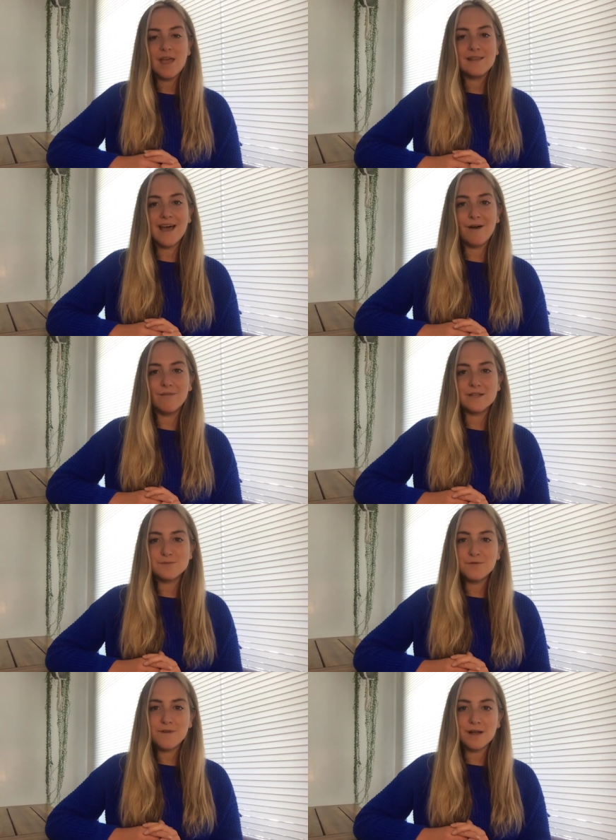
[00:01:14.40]
Now let's
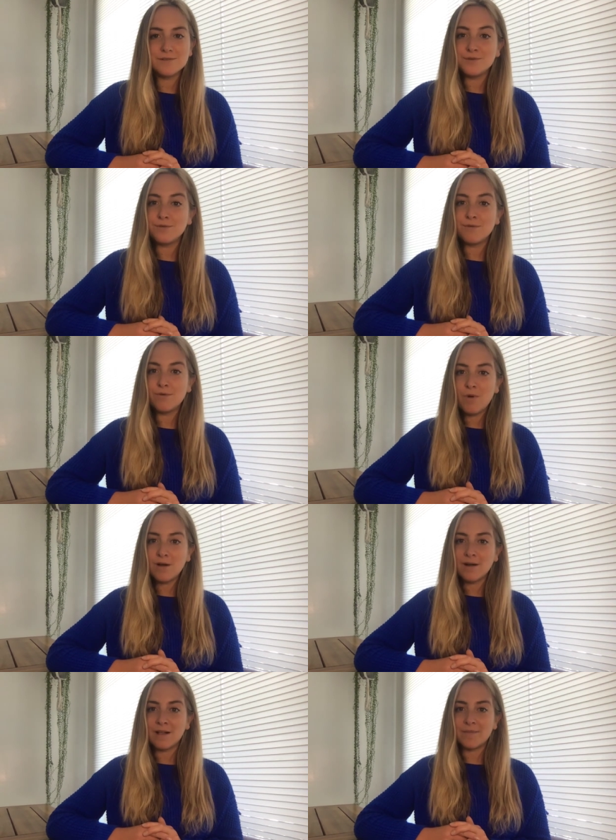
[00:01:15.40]
move on to the
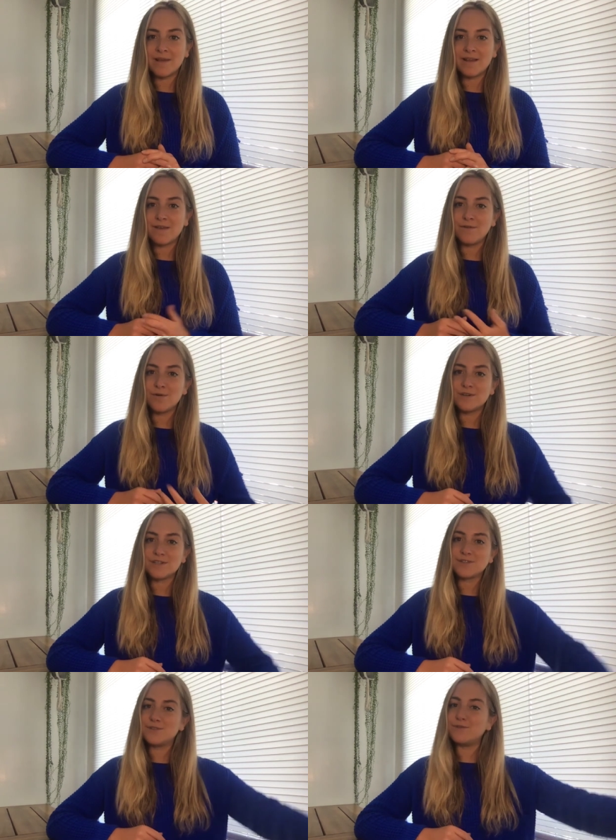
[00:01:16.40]
water element. If you were
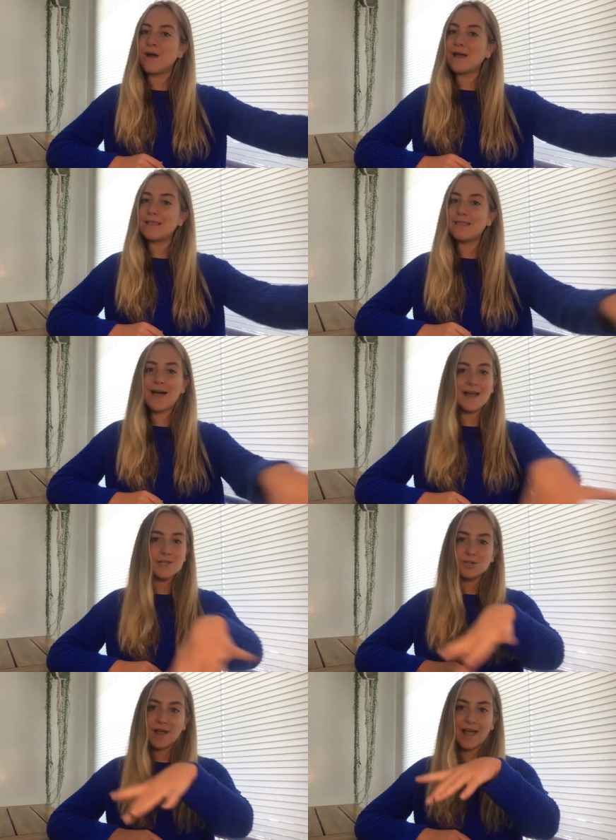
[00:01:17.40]
just to
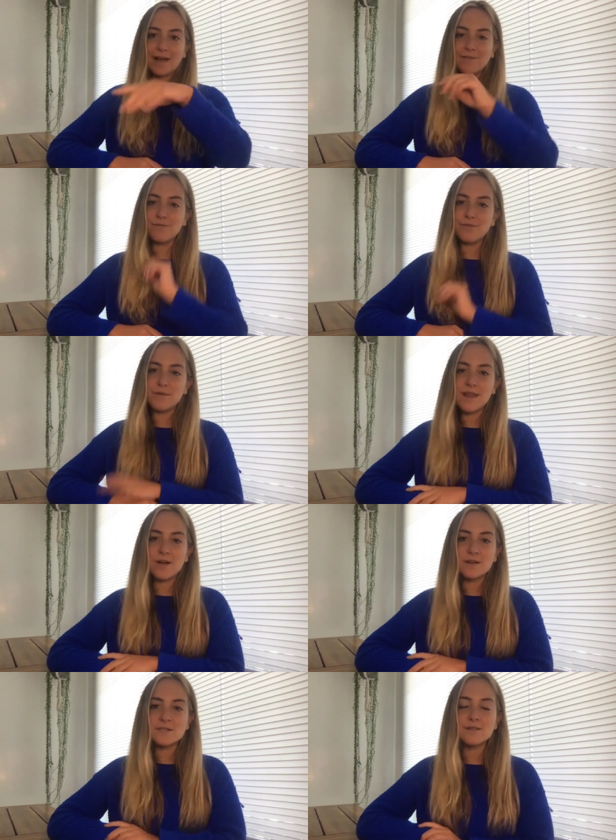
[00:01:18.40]
glide your hand through the
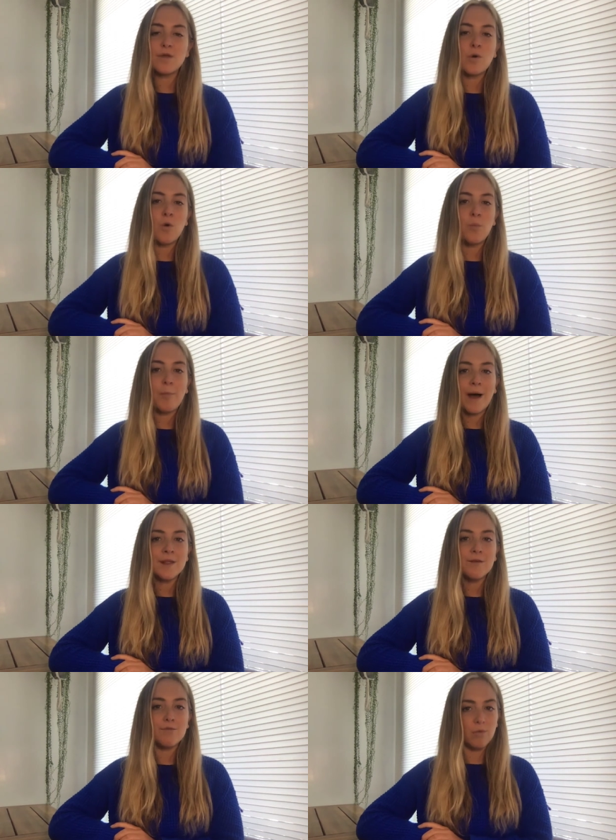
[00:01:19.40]
nearest local
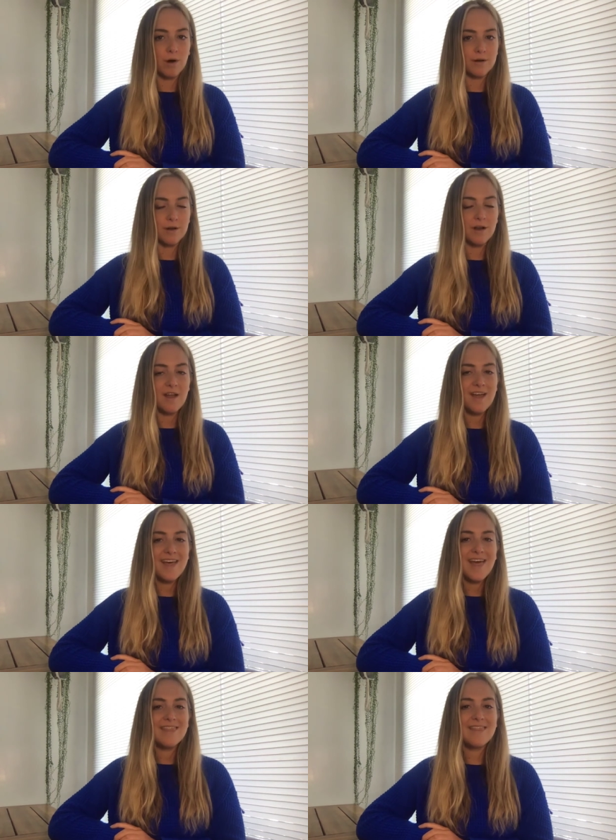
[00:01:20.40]
body of water,
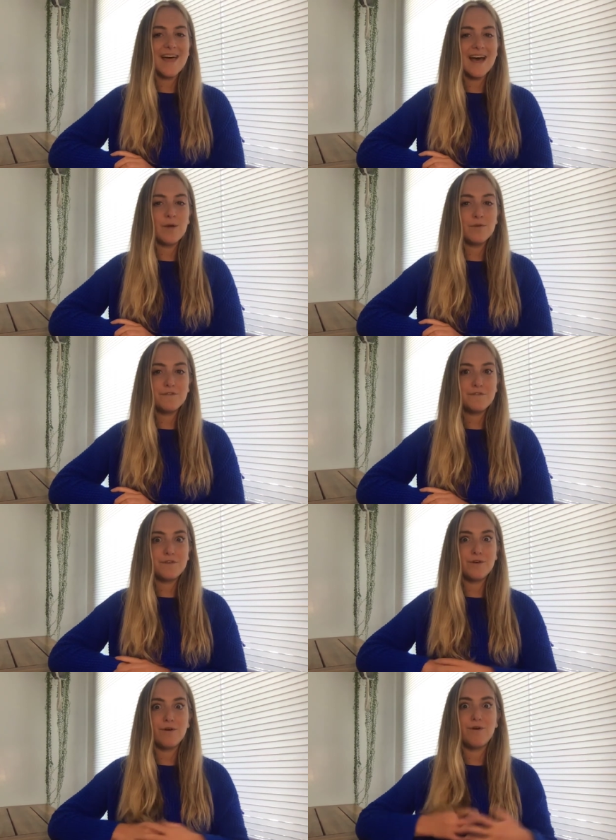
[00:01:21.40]
that would
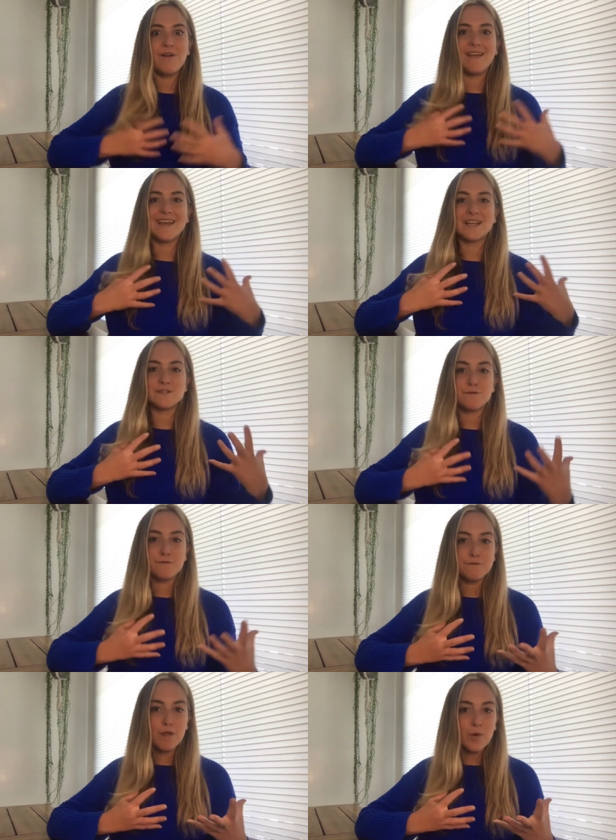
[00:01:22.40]
feel like it's
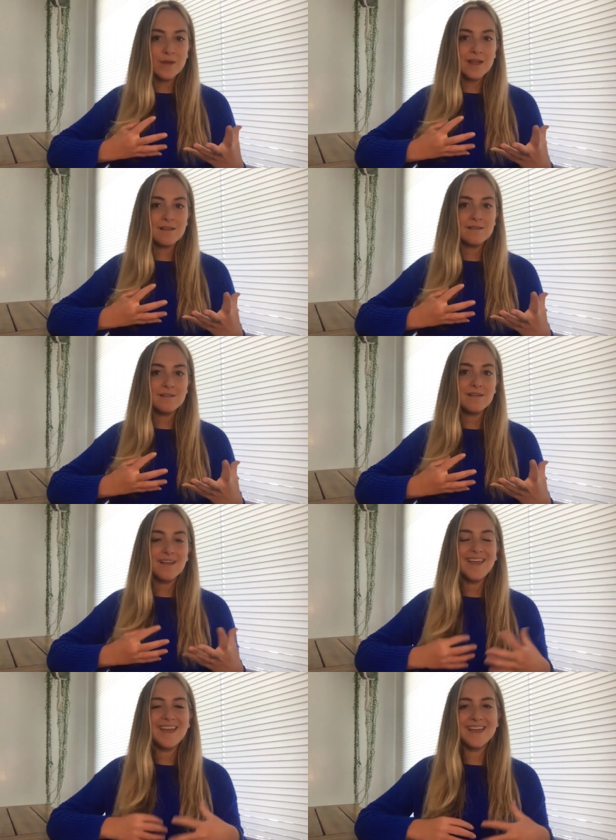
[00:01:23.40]
flowing,
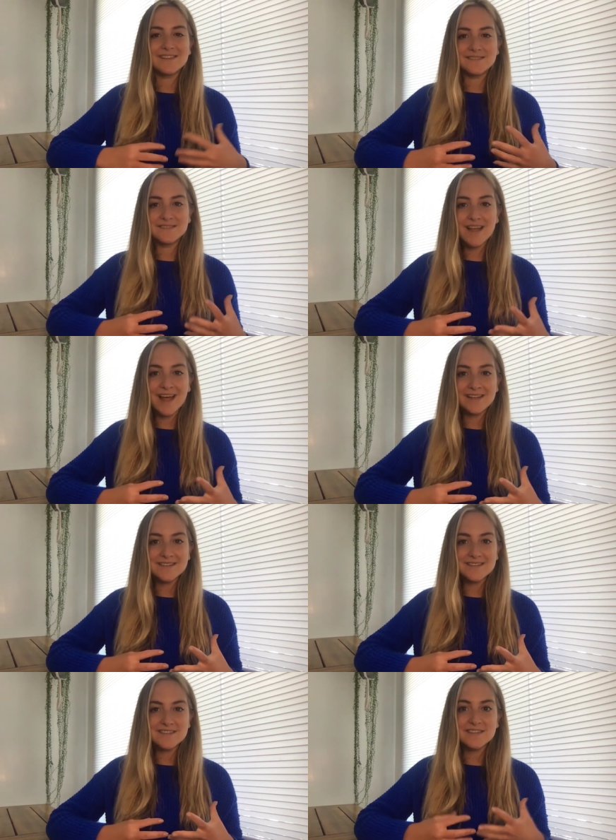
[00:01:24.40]
it's
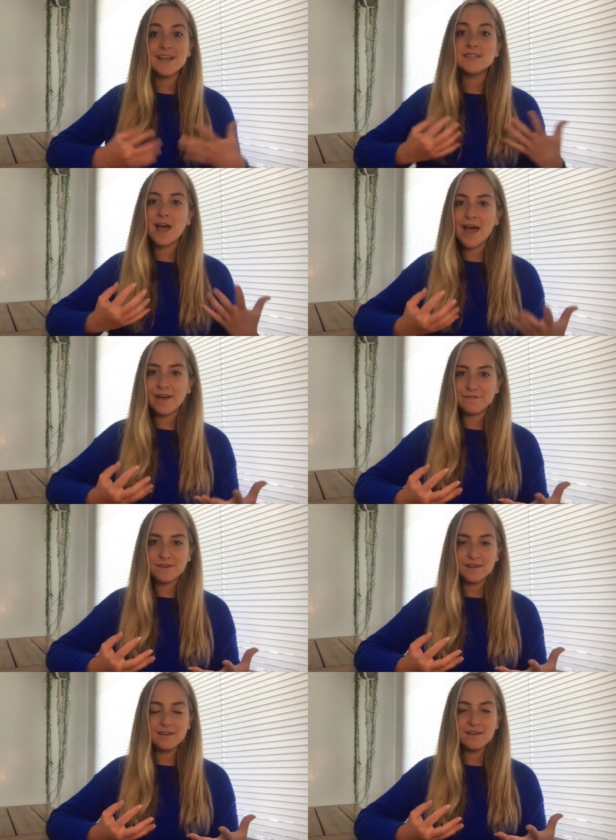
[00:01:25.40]
dense, it's
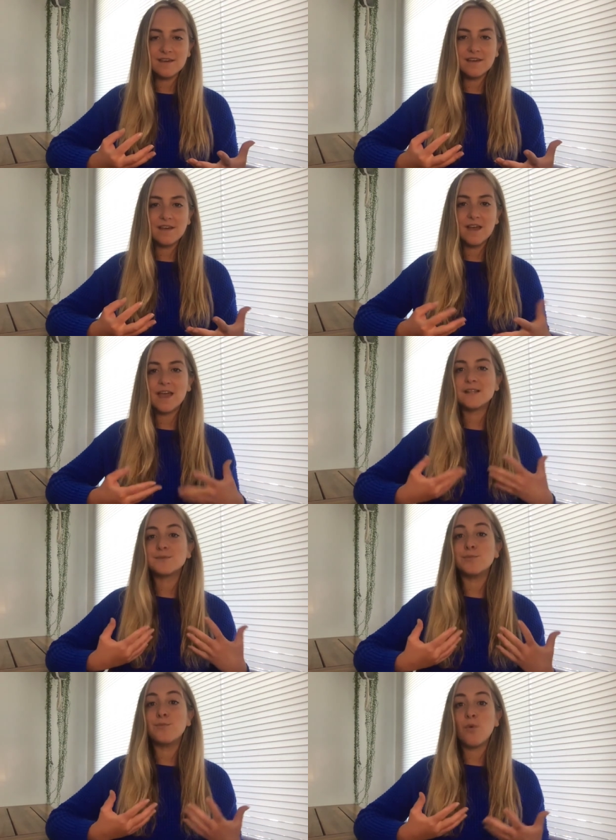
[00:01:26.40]
heavy,
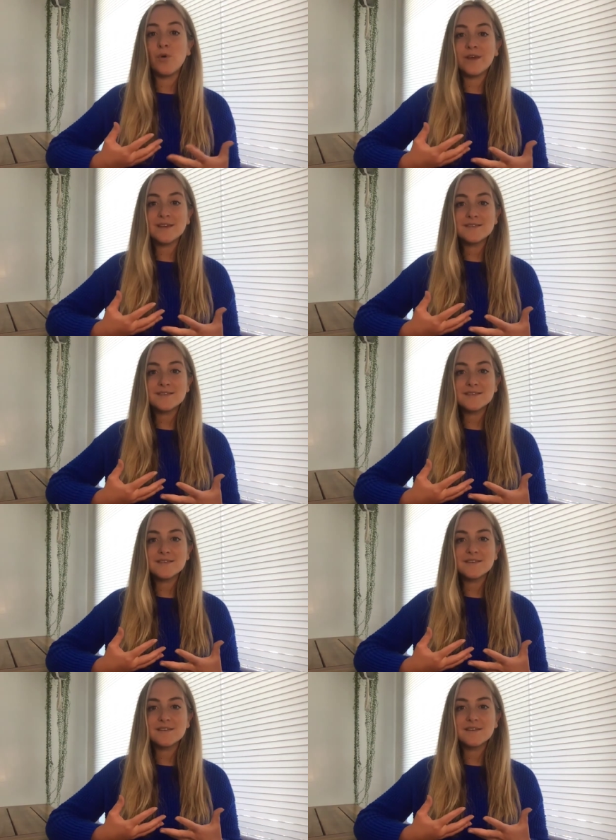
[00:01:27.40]
it's moist,